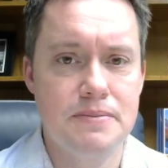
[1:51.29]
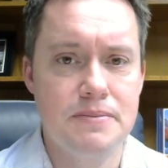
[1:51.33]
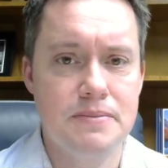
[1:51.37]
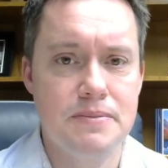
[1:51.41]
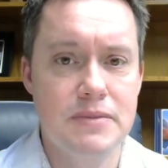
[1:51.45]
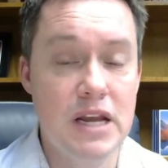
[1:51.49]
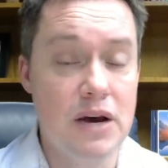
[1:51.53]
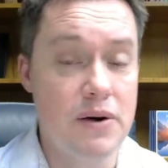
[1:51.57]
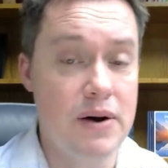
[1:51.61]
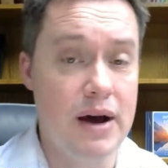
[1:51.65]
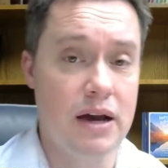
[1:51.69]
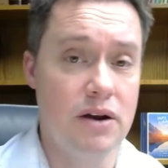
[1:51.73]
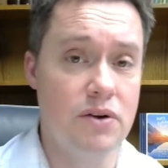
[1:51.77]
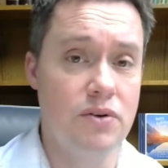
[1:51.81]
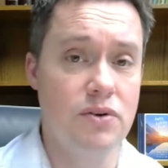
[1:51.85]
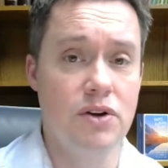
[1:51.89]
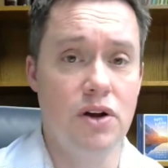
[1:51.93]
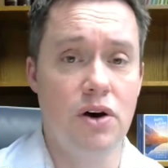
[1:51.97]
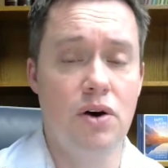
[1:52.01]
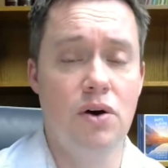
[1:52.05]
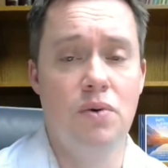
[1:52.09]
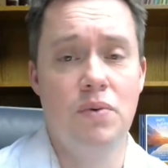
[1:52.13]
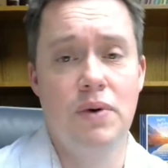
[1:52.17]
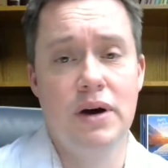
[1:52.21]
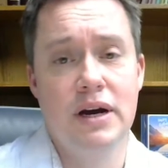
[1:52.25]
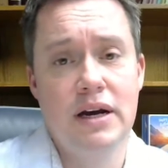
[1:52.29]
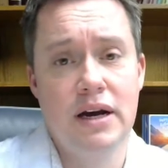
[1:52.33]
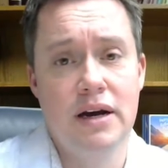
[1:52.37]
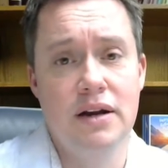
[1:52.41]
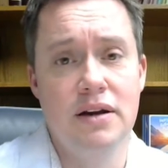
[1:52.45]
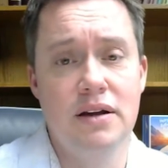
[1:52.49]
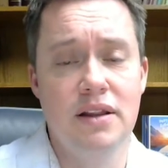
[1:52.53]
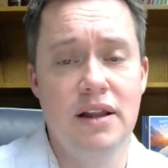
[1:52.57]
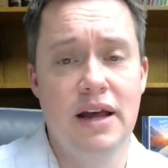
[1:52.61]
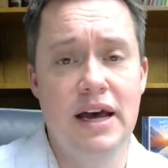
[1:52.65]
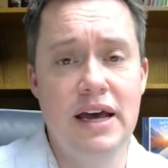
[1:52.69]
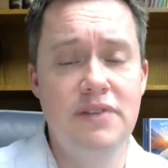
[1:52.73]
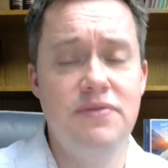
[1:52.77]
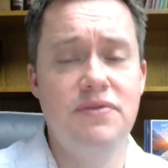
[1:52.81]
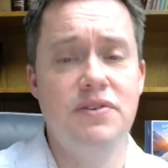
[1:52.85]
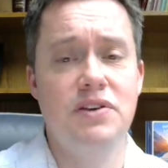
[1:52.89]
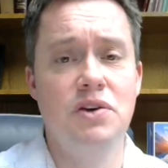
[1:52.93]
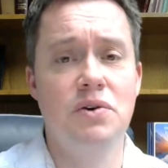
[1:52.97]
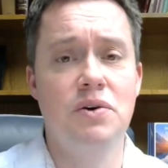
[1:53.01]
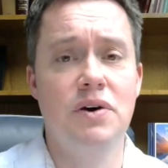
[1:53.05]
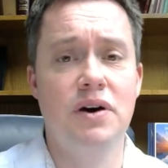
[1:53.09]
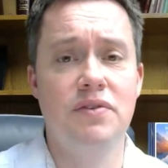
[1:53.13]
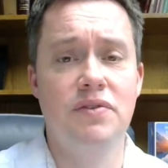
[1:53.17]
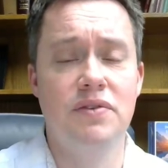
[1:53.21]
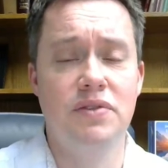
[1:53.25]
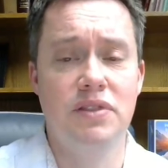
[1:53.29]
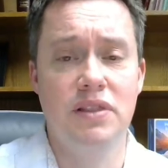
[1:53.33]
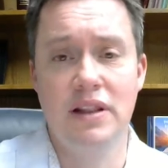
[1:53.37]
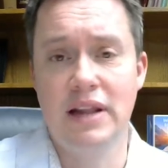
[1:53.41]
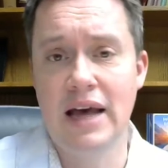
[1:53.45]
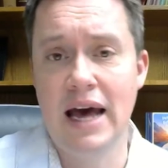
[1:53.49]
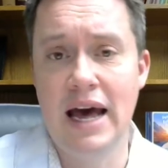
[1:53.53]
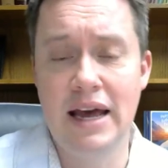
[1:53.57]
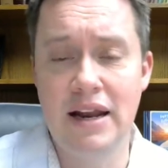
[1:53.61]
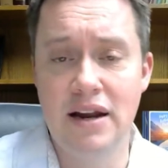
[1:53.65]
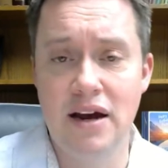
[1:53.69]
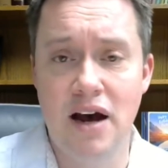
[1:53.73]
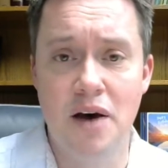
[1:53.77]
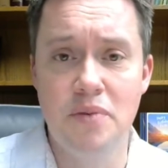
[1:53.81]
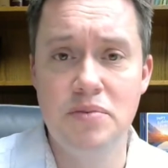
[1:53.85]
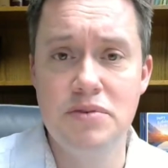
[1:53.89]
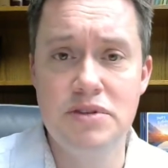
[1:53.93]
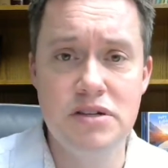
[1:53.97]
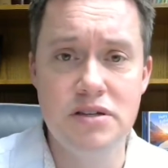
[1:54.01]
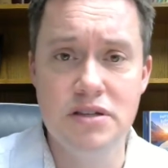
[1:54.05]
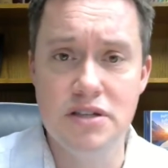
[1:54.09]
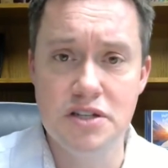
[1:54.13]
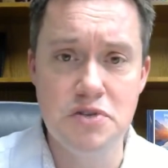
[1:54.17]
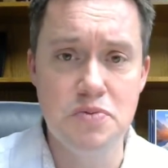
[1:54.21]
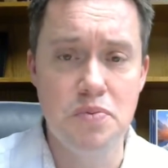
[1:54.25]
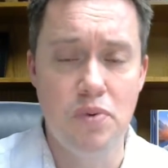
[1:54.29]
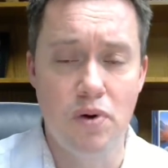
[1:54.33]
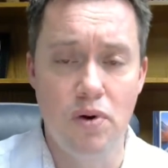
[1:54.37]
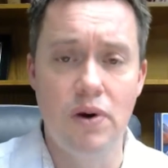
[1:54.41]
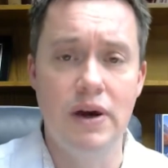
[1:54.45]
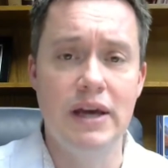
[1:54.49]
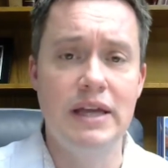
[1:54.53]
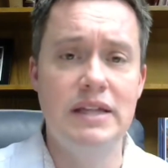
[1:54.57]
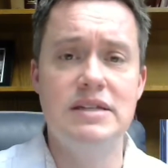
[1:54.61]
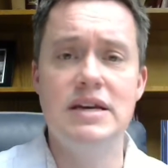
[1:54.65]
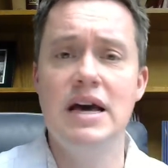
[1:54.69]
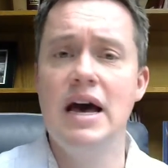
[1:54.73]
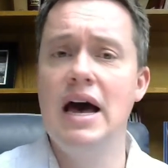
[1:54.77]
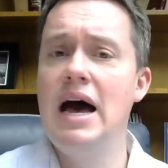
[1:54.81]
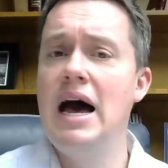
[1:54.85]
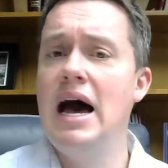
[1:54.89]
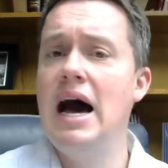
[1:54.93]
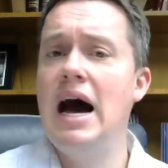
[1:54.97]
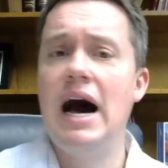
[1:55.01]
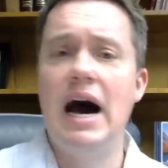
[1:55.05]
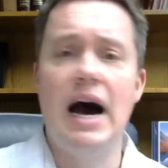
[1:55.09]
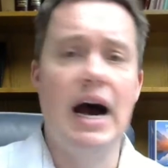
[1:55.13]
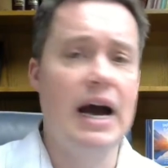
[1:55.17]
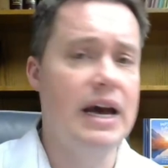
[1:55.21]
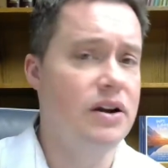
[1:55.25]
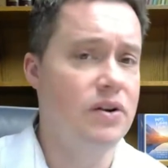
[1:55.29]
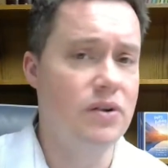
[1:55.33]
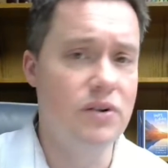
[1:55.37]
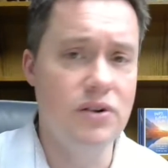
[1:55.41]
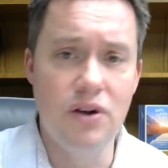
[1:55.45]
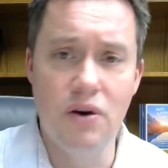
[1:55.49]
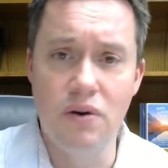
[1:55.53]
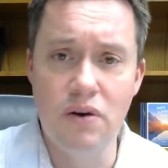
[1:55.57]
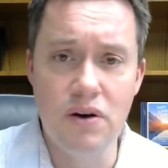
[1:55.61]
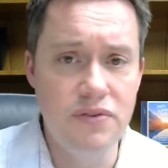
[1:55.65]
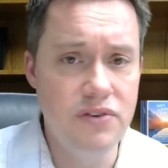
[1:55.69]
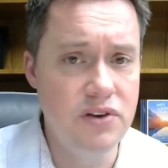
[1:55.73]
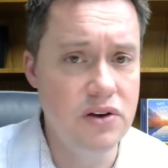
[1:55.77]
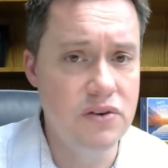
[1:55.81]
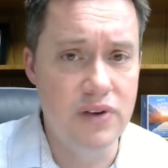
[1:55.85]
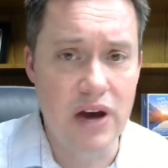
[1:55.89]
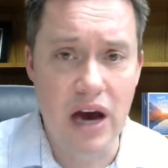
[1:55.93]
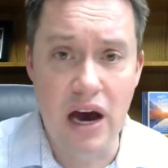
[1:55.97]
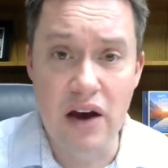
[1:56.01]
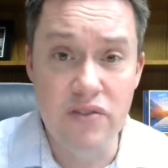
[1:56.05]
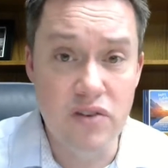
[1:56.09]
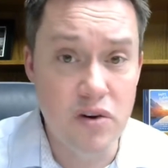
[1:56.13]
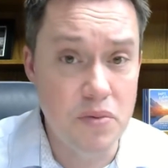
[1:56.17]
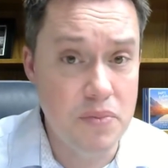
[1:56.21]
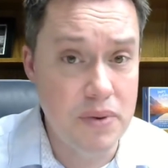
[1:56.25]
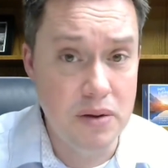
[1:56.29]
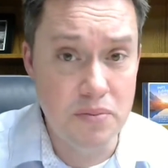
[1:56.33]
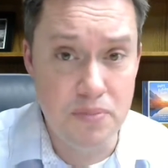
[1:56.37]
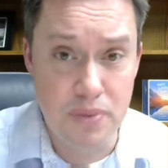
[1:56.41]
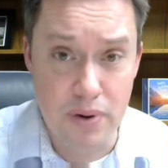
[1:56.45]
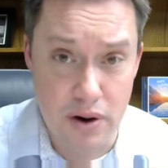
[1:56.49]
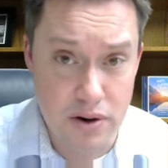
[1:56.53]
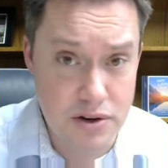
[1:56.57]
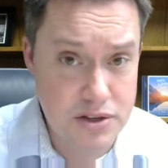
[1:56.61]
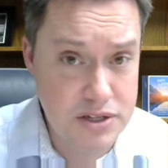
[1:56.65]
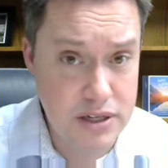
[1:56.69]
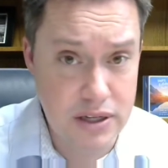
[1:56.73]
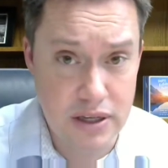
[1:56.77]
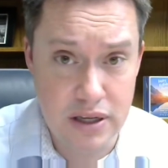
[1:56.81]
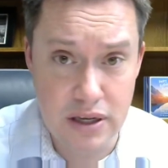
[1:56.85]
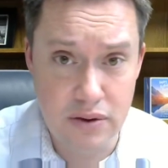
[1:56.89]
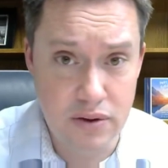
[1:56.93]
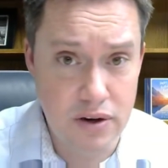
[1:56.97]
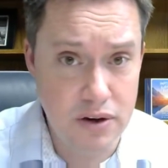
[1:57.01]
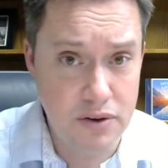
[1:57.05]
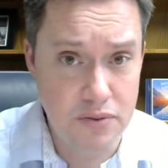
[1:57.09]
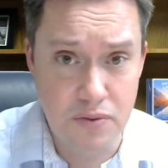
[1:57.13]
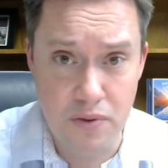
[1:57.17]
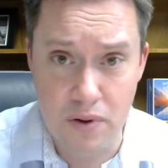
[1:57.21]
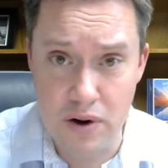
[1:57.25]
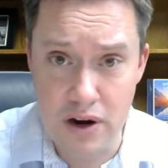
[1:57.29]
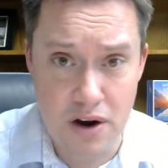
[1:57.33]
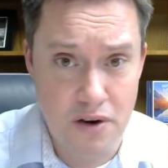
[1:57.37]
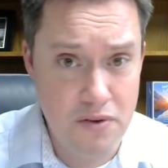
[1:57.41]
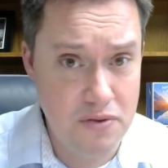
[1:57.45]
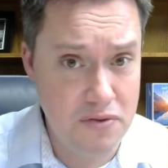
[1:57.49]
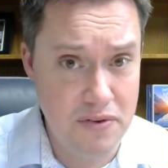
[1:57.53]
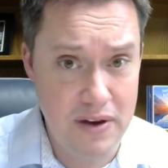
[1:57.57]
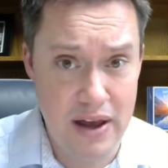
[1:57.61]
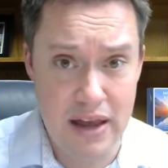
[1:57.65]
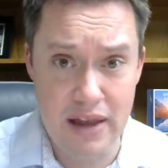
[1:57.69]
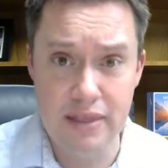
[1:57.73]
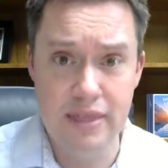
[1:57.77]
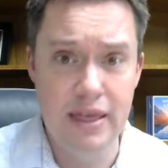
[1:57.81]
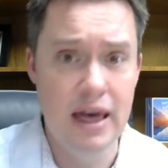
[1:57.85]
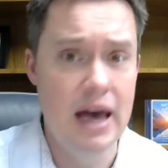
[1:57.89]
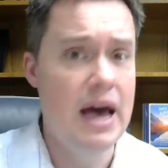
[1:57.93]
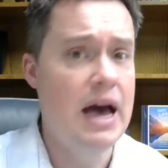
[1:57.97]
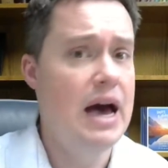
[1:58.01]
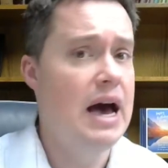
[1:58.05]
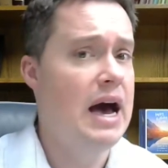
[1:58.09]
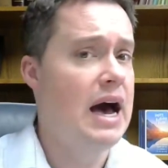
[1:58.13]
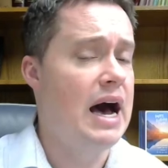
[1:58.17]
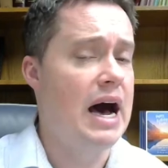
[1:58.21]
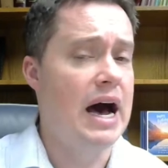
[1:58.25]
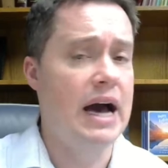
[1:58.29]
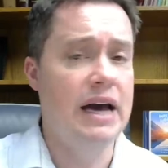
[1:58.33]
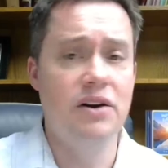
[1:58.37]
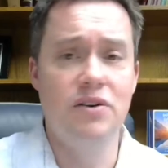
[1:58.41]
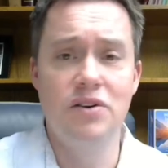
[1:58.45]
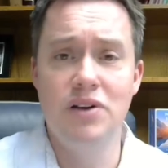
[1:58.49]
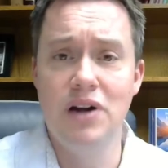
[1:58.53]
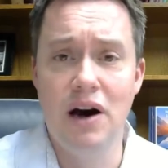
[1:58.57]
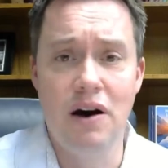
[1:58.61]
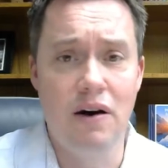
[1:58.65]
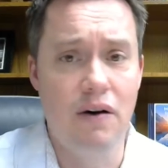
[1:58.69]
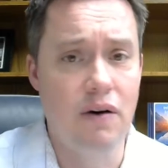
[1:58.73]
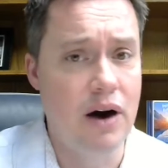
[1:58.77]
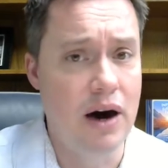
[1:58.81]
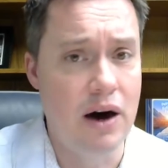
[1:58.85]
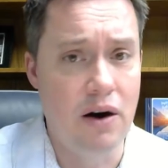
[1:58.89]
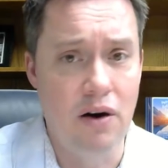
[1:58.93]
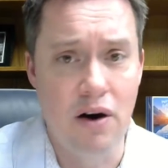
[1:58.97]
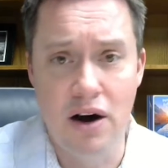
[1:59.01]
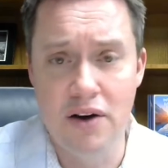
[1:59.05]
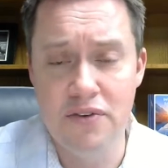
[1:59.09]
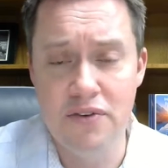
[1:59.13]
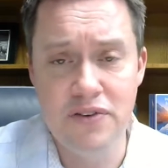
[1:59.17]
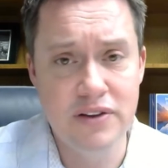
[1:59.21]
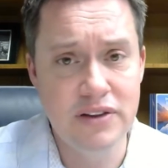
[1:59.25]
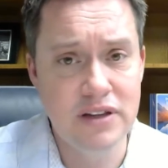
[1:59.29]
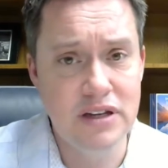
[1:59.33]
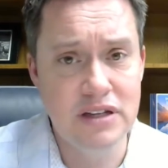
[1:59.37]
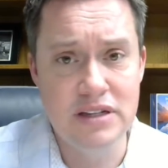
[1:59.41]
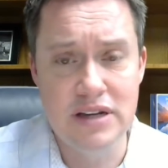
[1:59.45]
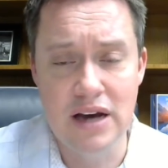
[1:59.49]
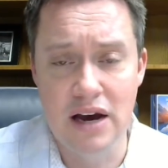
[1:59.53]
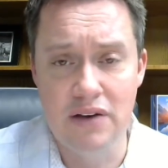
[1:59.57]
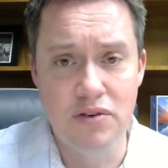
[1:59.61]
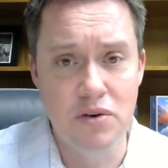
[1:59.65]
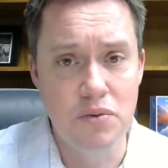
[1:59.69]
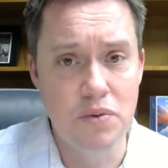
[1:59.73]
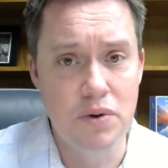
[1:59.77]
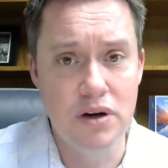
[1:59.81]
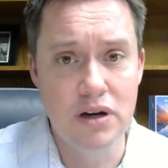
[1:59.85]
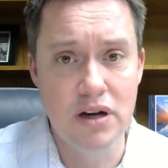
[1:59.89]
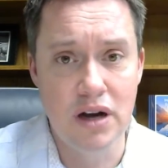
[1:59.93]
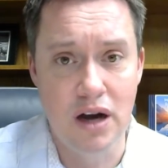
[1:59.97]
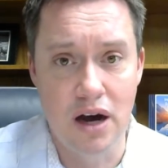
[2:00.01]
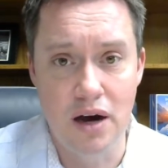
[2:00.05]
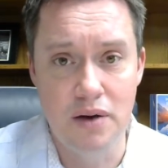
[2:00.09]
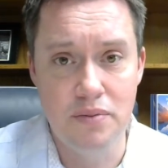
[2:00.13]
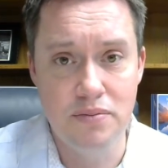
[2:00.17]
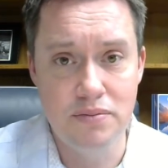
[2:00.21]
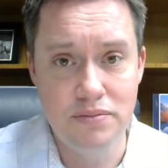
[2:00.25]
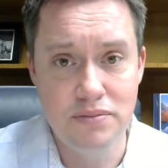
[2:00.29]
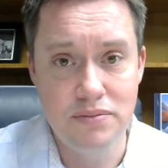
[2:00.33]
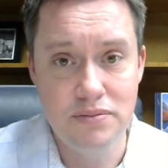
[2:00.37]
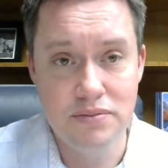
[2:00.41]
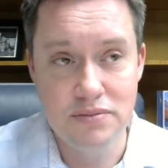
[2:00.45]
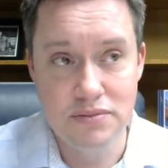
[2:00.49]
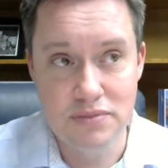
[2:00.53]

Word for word: Now, I don't know what kind of life you have led up to this point. I don't know if you've ever been persecuted for your faith. I don't know how often the devil will come.